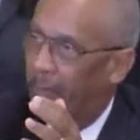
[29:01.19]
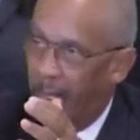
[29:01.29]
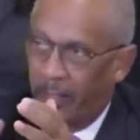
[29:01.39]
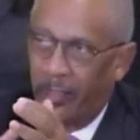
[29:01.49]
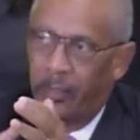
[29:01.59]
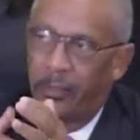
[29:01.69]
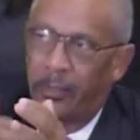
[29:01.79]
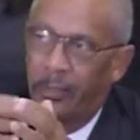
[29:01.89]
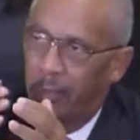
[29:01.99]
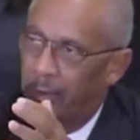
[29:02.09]

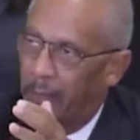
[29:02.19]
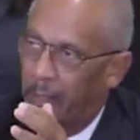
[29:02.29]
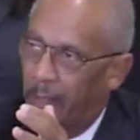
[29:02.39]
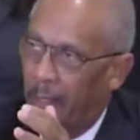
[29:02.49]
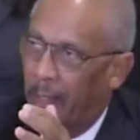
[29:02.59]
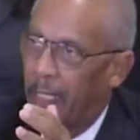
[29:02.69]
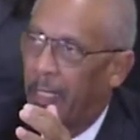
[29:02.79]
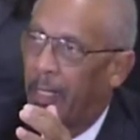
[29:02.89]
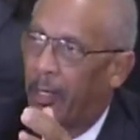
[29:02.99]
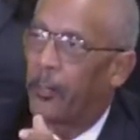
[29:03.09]
processes
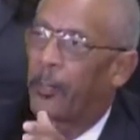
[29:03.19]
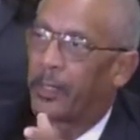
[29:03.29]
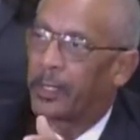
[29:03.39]
that help